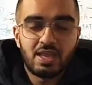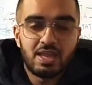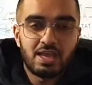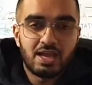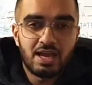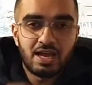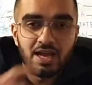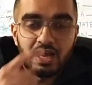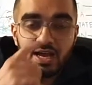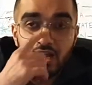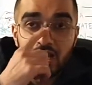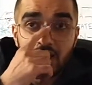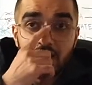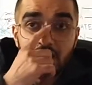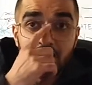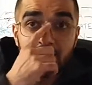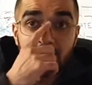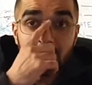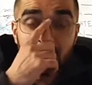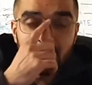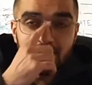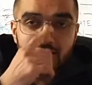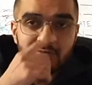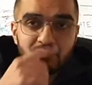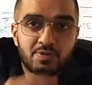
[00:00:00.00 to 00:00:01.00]
and
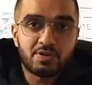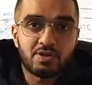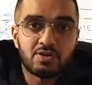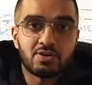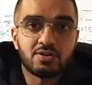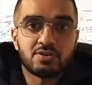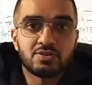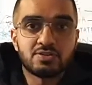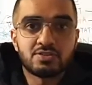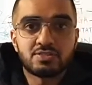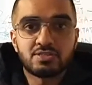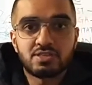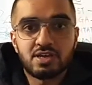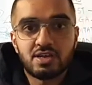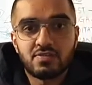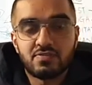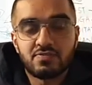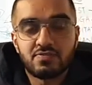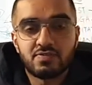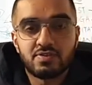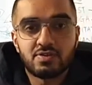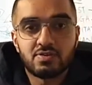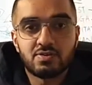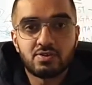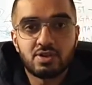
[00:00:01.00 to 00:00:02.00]
that's because I
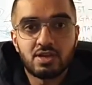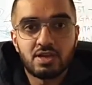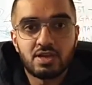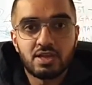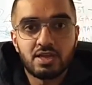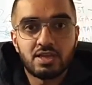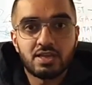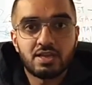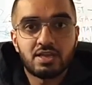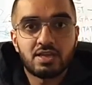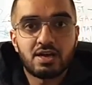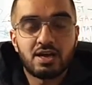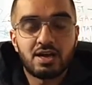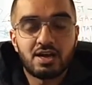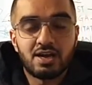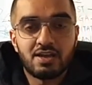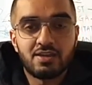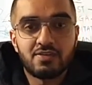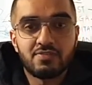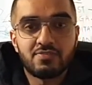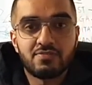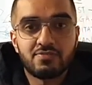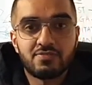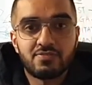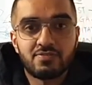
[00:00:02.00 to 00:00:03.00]
feel like
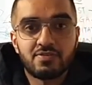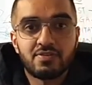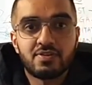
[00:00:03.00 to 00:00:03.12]
I've